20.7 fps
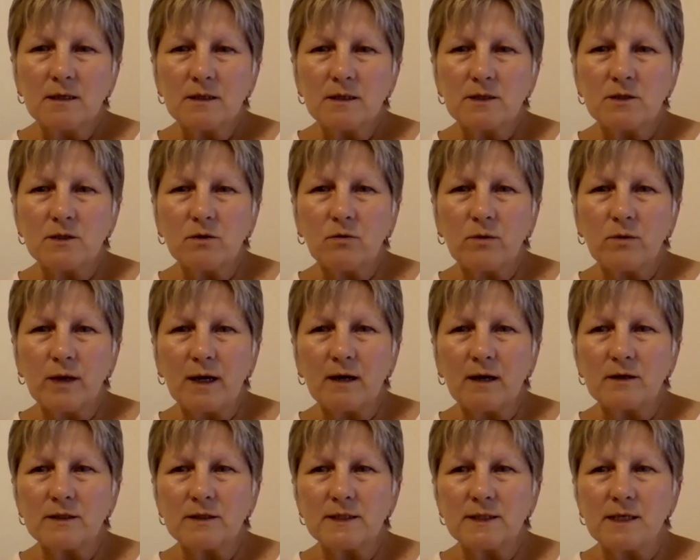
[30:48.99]
So we
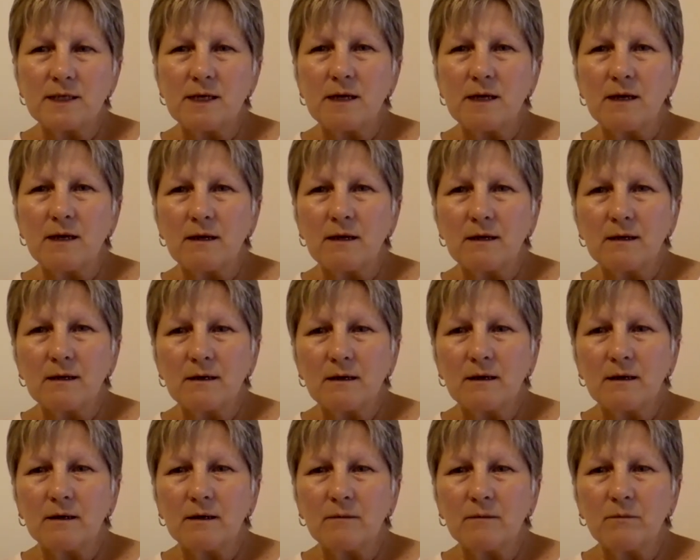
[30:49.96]
are seeing,
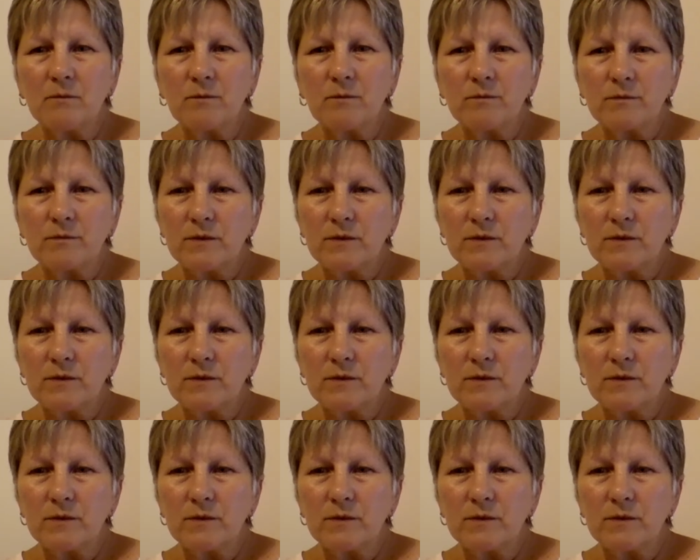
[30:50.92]
um,